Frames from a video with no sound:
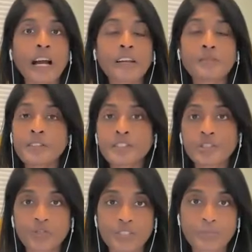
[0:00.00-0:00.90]
I feel
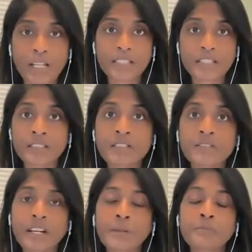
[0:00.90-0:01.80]
disrespected,
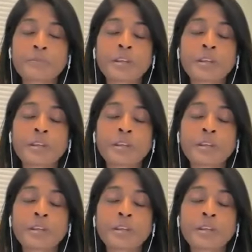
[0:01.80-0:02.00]
right?